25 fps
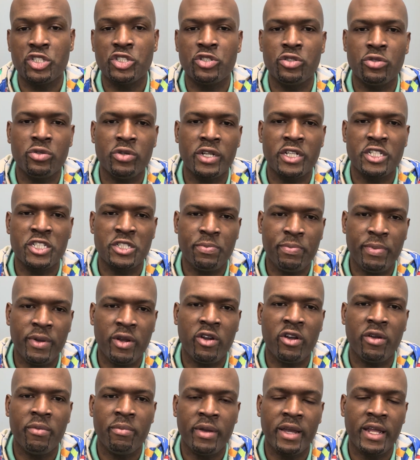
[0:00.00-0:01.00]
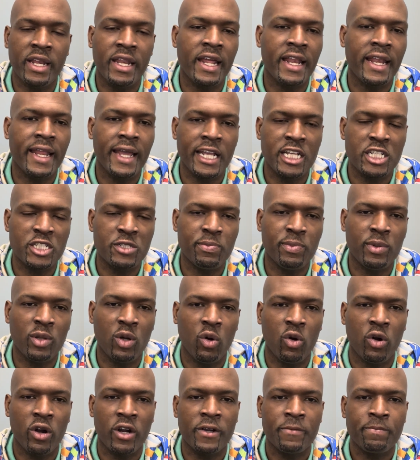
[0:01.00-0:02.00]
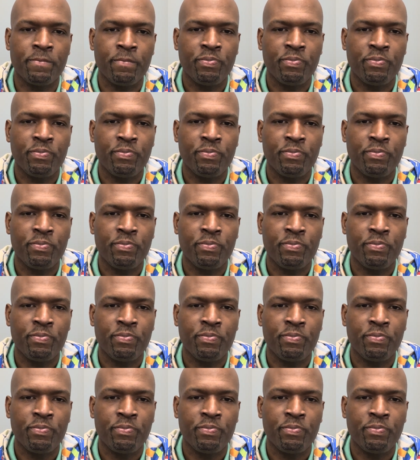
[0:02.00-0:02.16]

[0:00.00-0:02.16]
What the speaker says: to experiment and explore